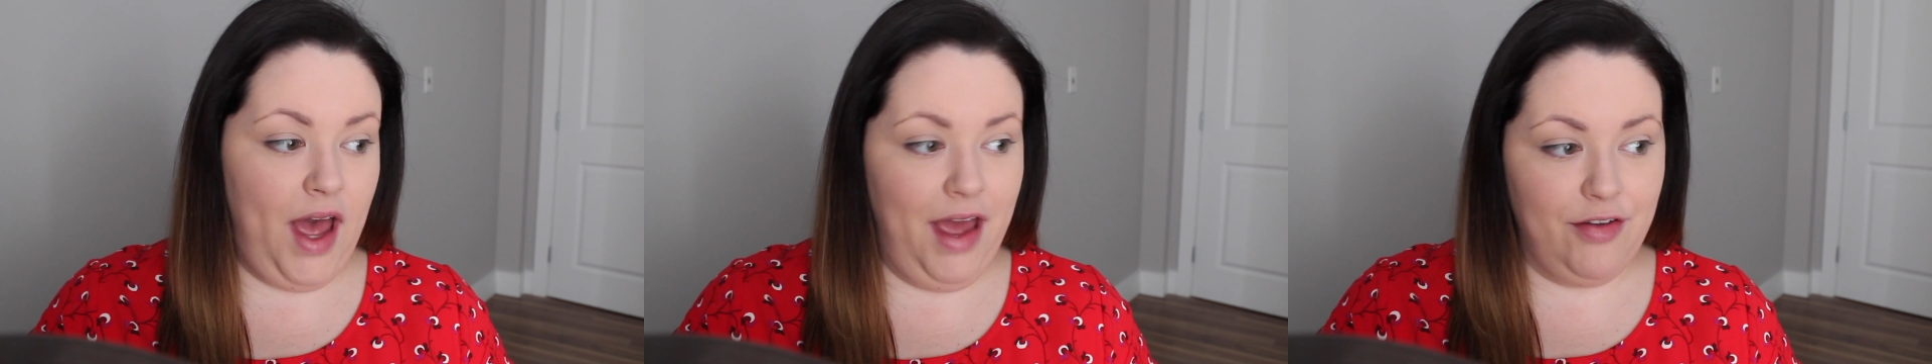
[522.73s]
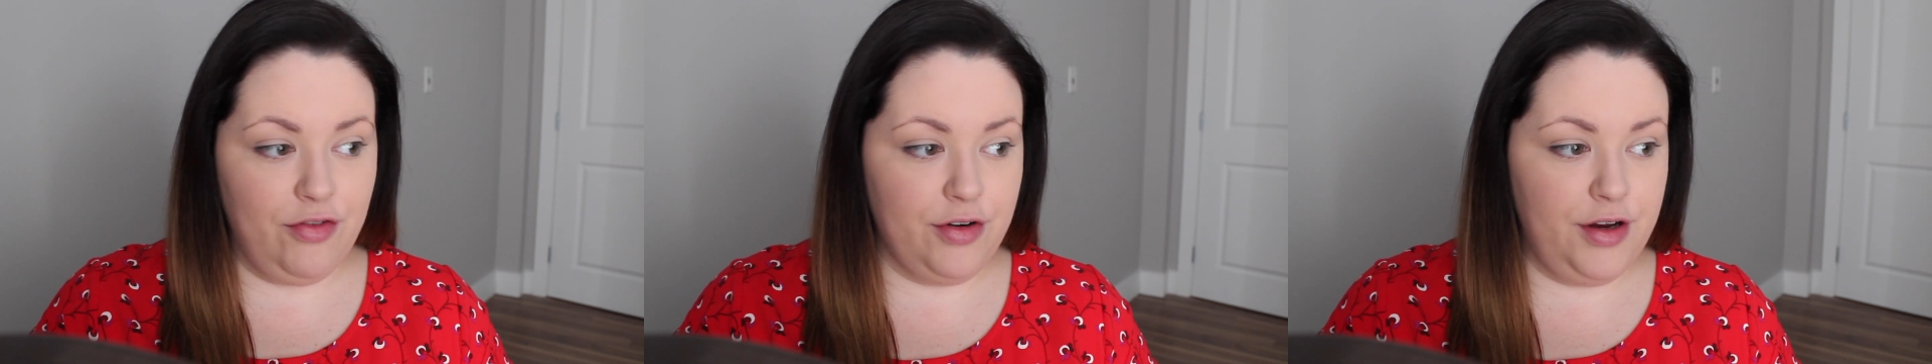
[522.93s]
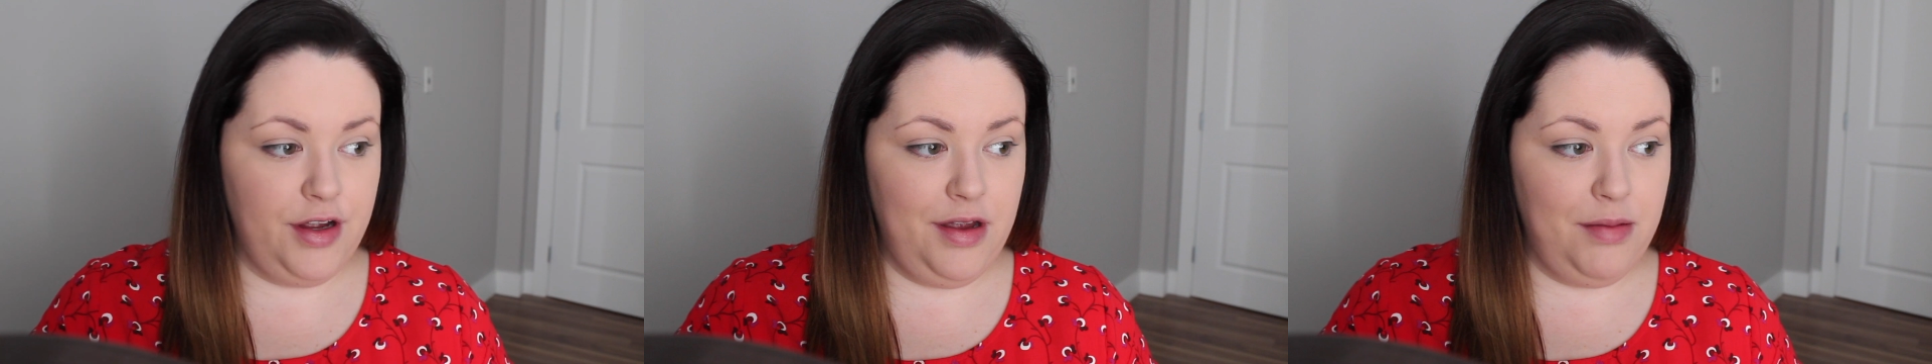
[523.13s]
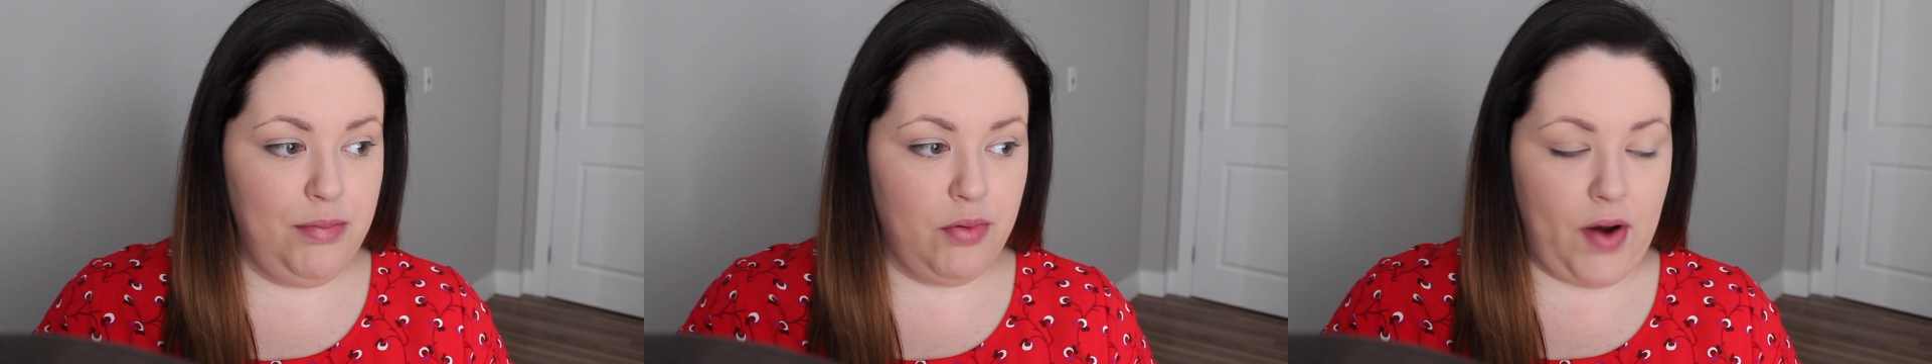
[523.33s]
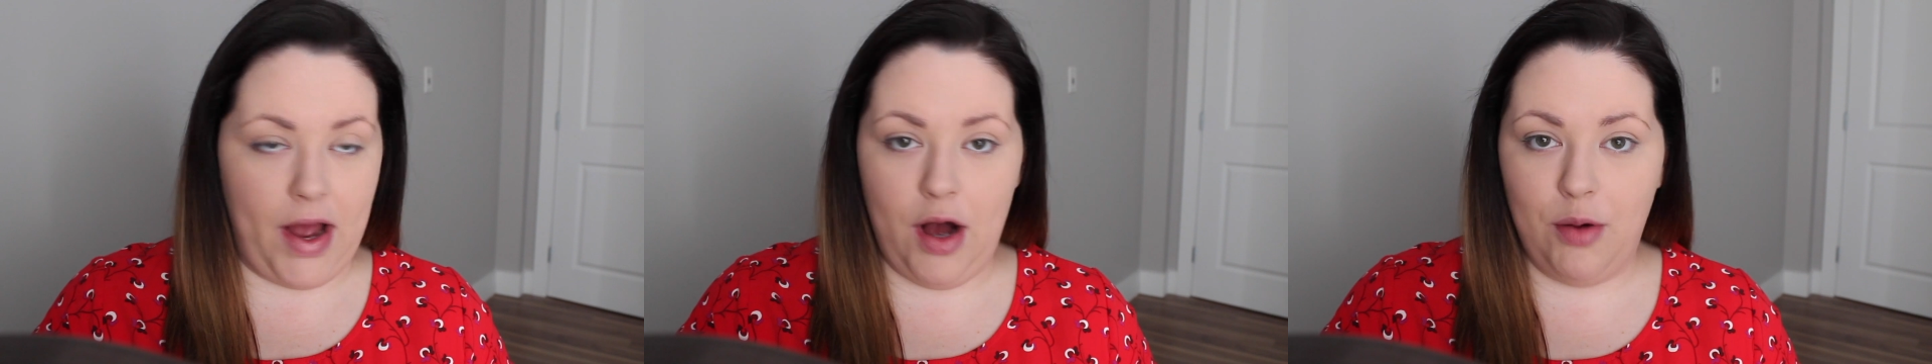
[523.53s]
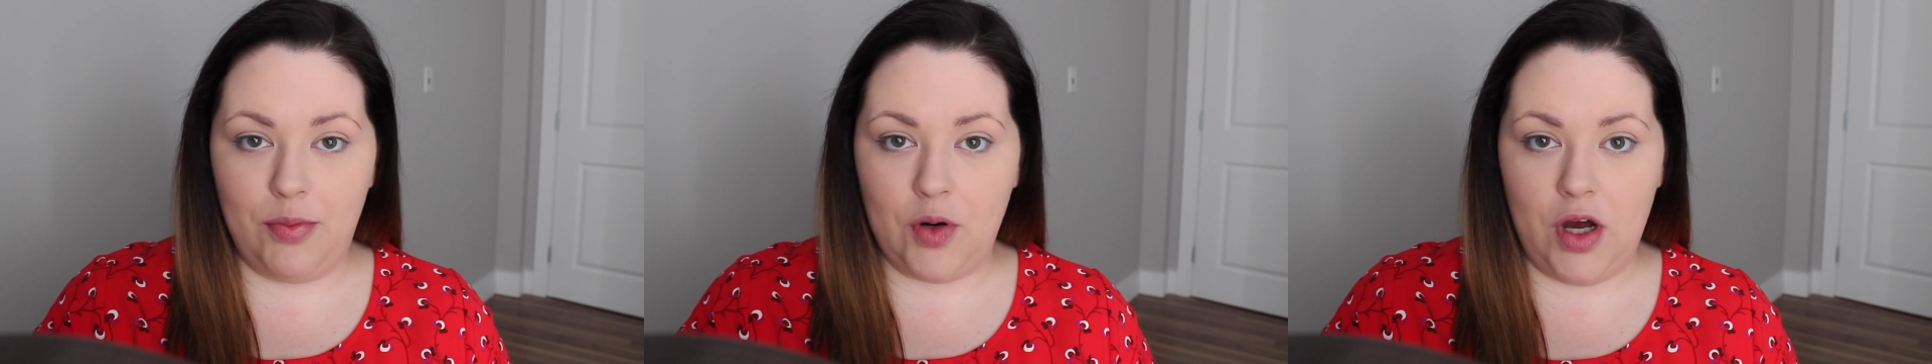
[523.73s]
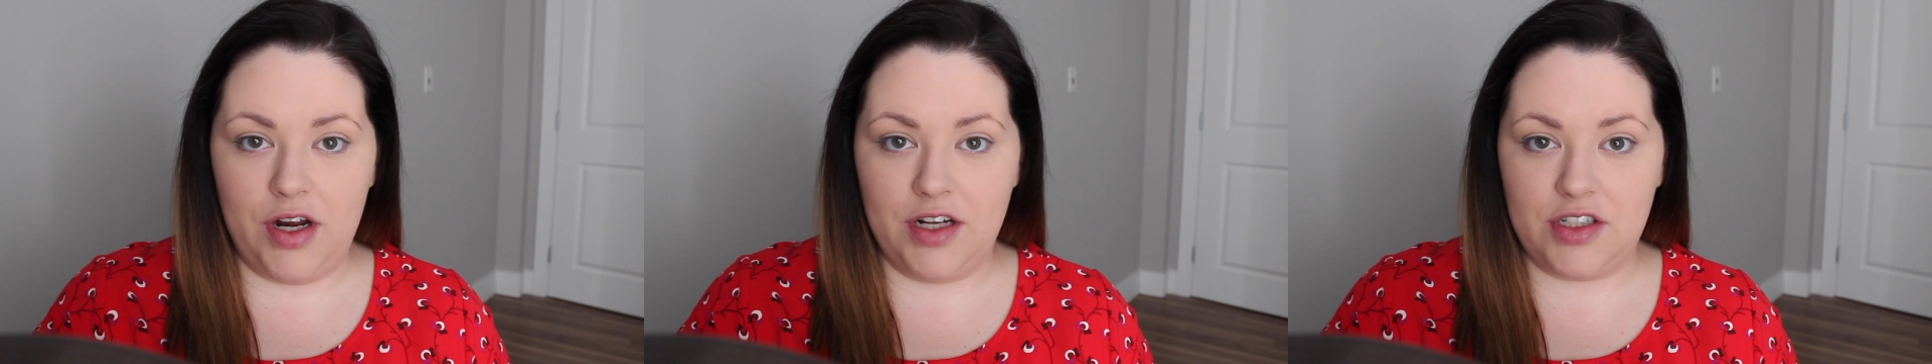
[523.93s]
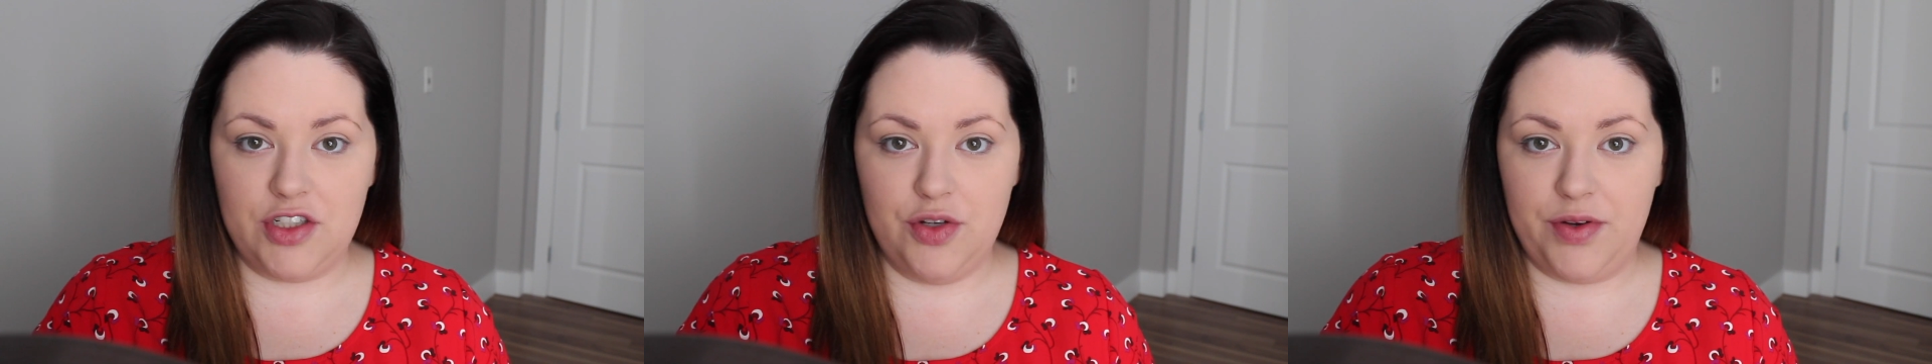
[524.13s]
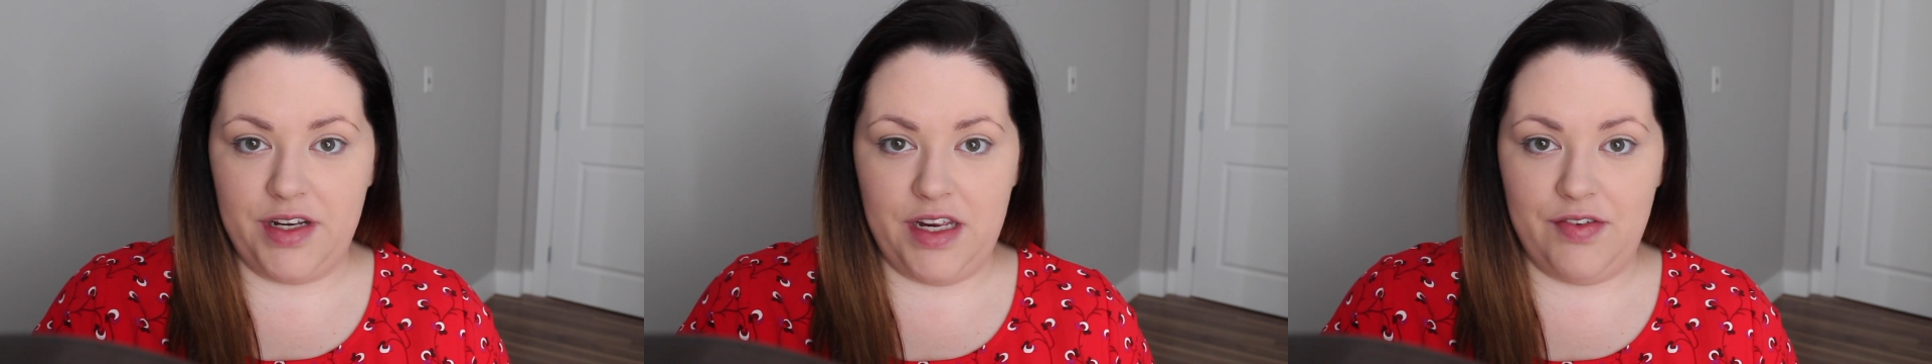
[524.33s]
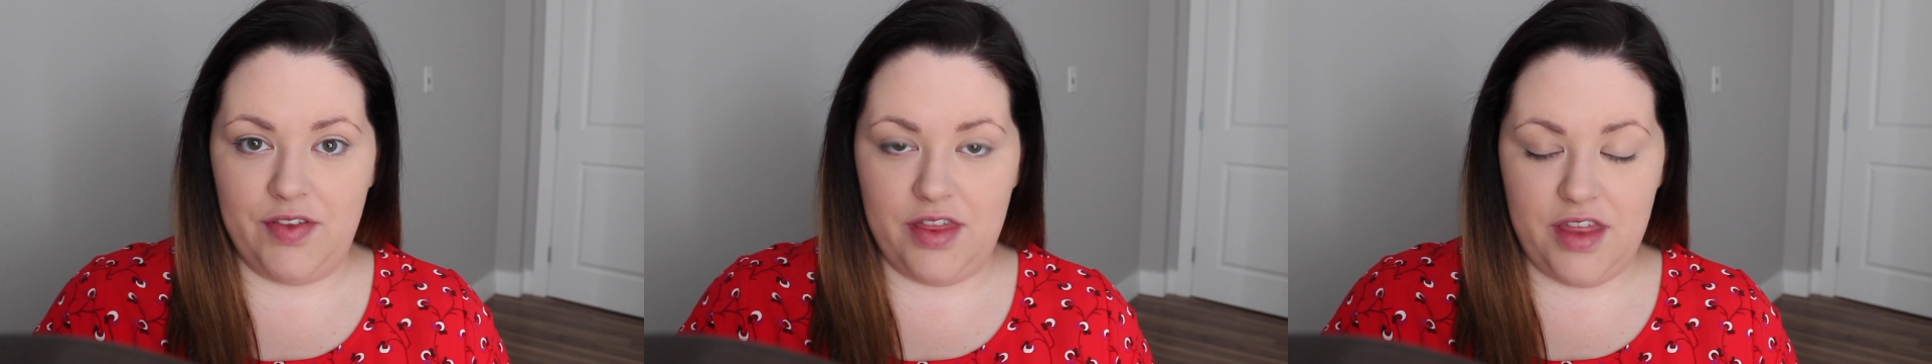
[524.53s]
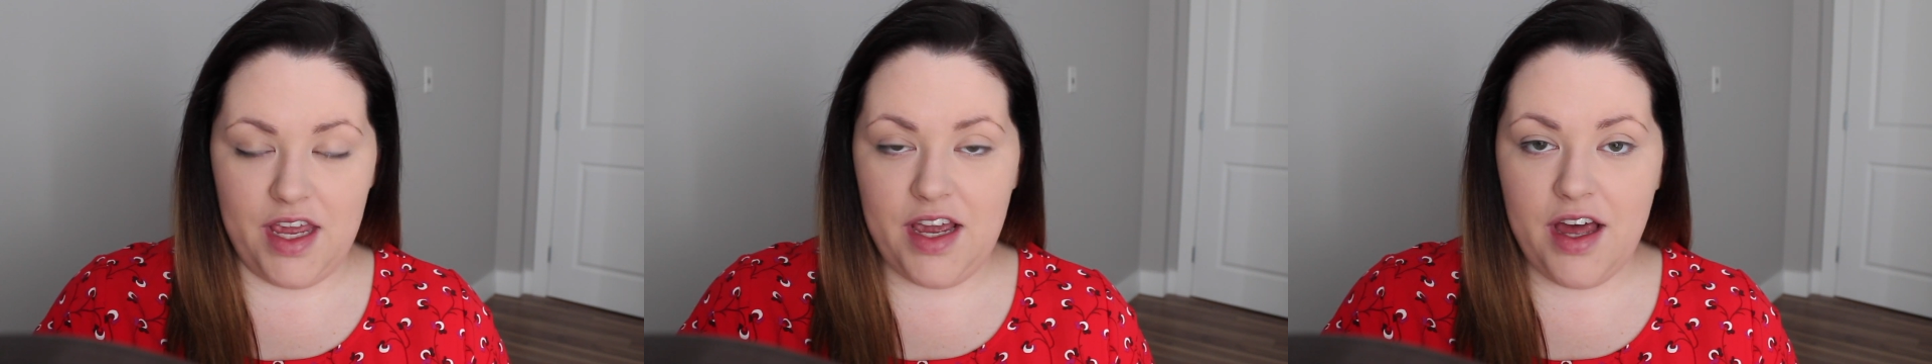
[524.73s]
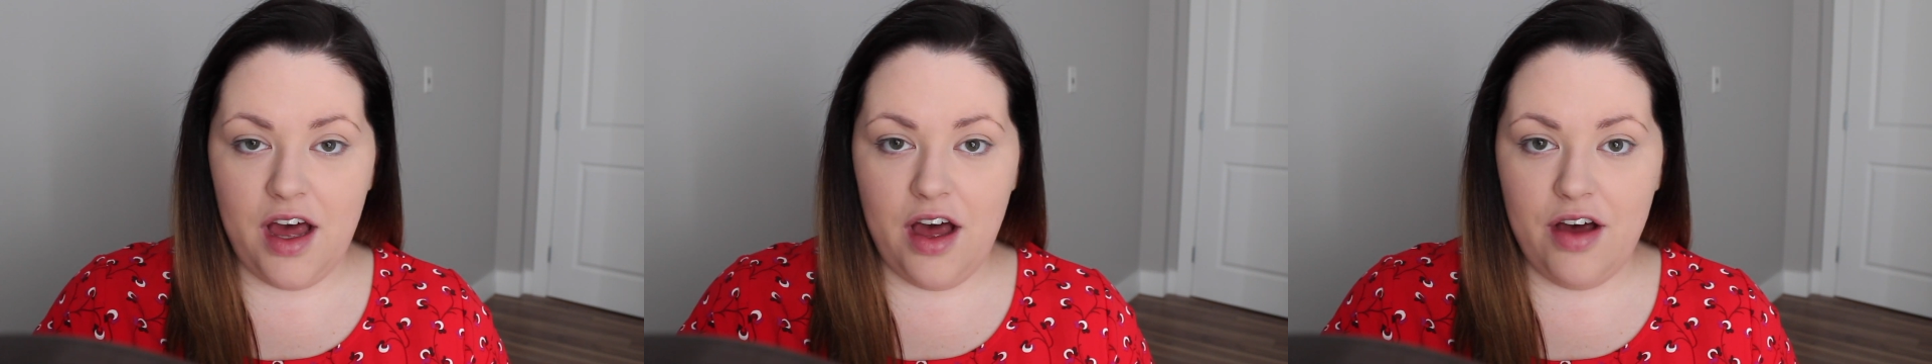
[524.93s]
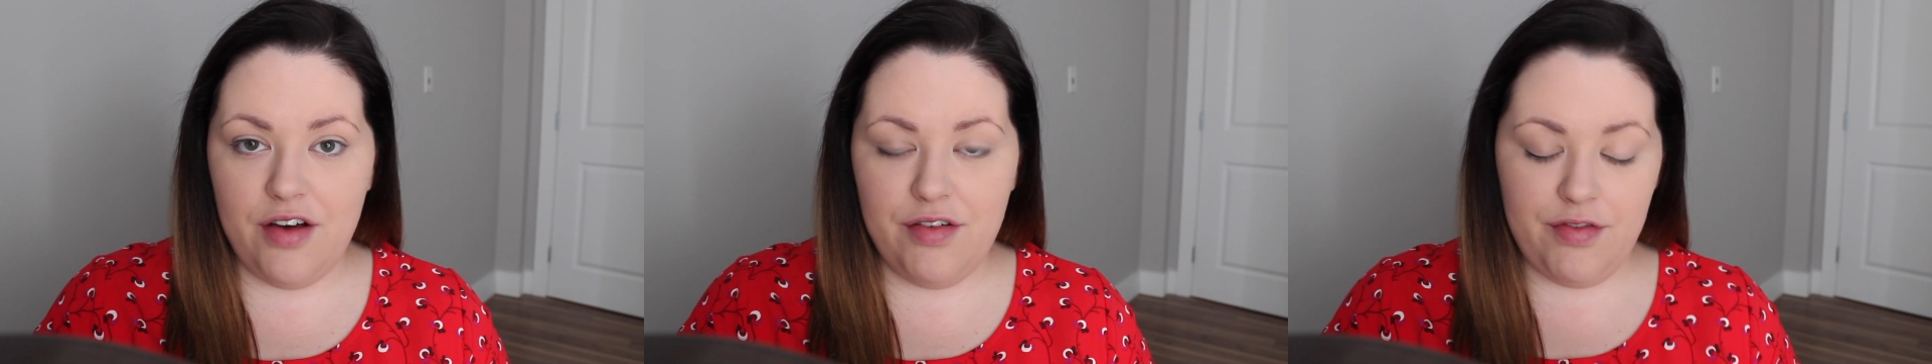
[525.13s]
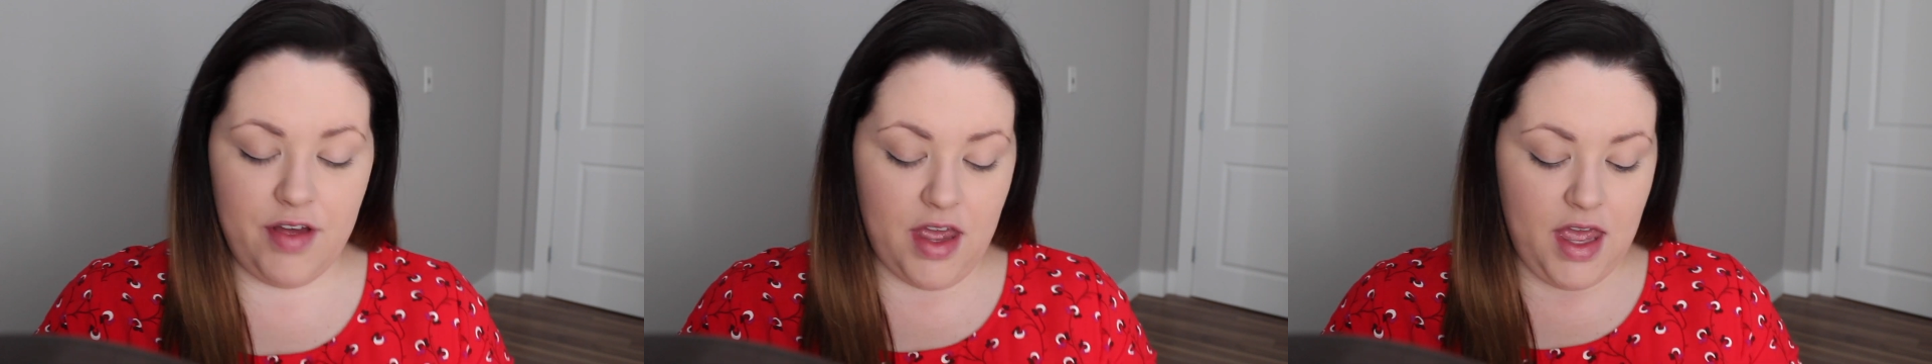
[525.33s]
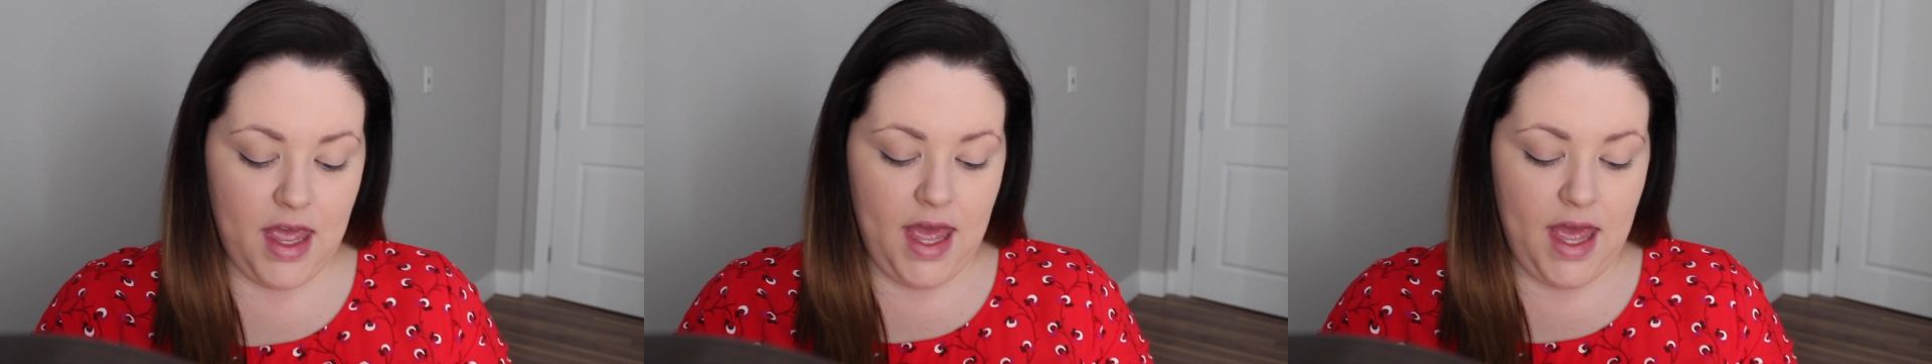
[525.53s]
every brow product you can even think of.